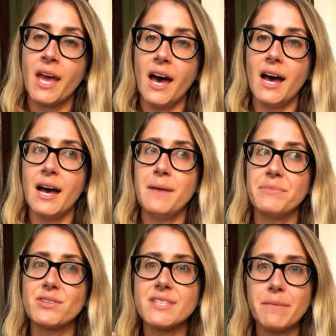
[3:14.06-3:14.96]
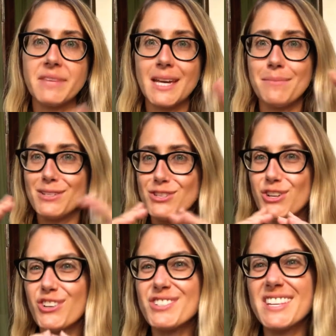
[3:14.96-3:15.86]
There's something about
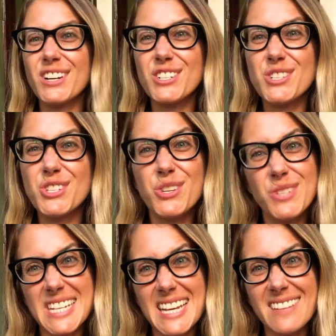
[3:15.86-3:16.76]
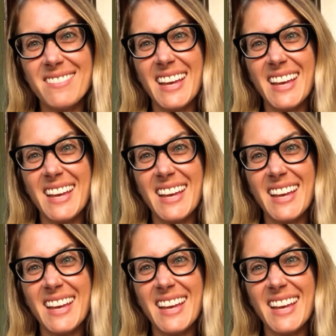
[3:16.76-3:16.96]
circles that are 2D